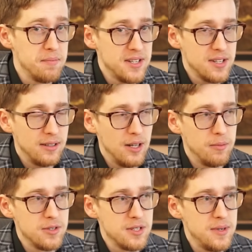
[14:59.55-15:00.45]
basically
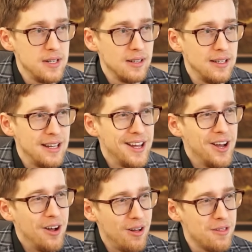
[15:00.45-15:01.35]
almost immediately,
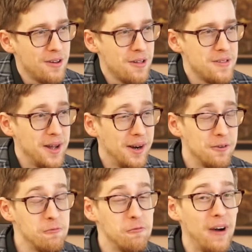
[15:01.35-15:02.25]
although they
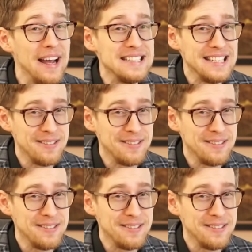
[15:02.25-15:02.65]
are fighting